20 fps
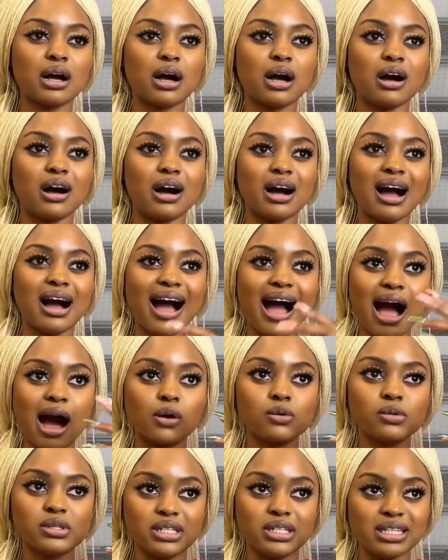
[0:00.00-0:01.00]

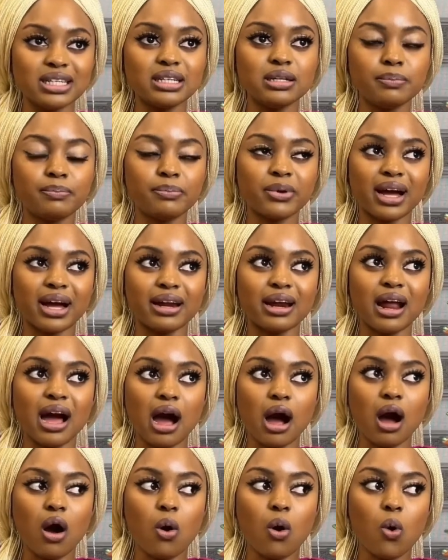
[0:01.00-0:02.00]
how deep and
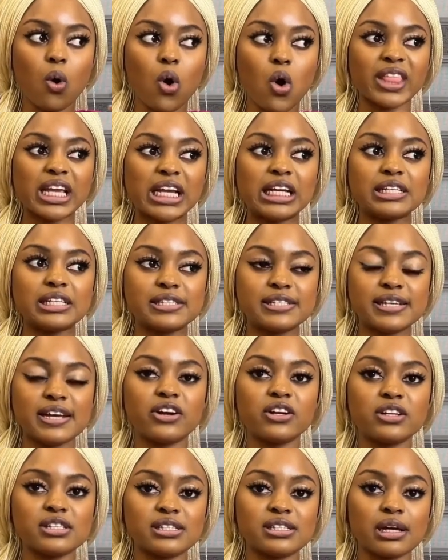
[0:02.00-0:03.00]
how
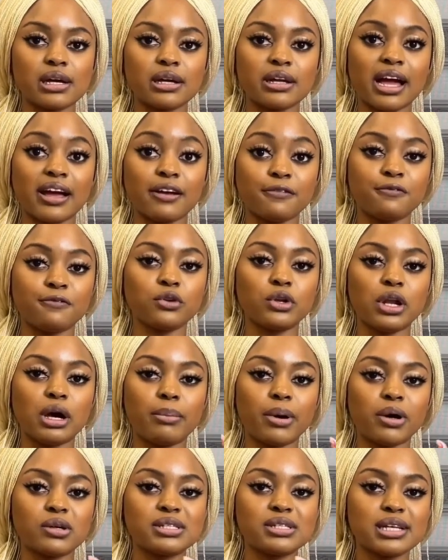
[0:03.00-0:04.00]
intense I feel
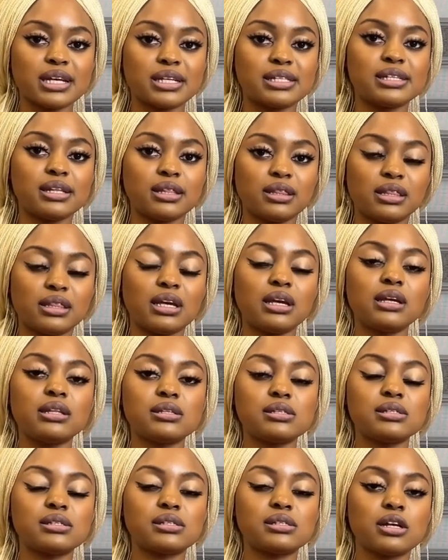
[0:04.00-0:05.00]
about certain
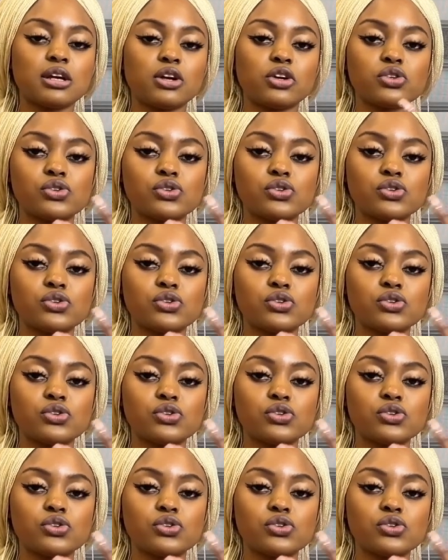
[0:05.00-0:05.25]
things.